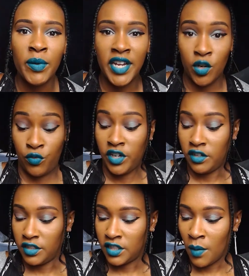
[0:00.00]
we get
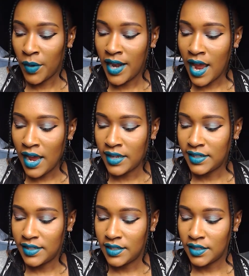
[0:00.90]
real. Someone
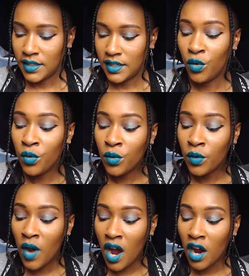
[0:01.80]
asks,
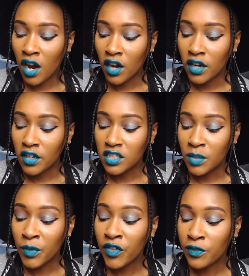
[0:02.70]
who are
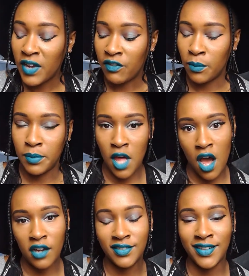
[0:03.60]
some of your favorite
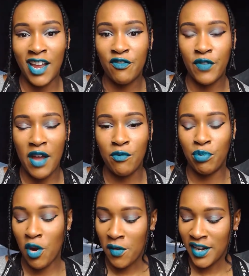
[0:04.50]
blogs? And I've
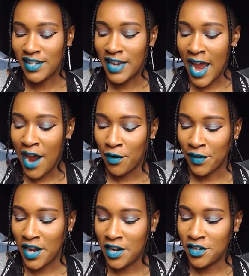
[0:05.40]
broken it
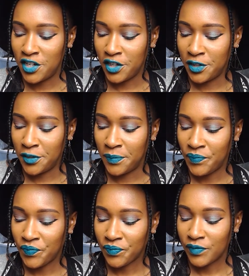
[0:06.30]
down into
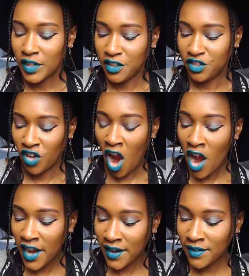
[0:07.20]

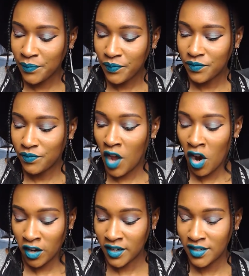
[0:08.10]
drawing
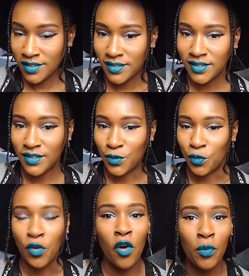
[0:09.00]
artists,
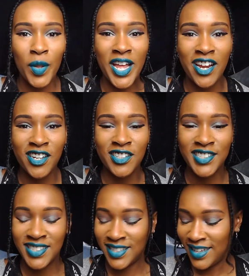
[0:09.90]
role
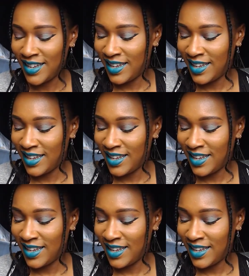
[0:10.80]
players,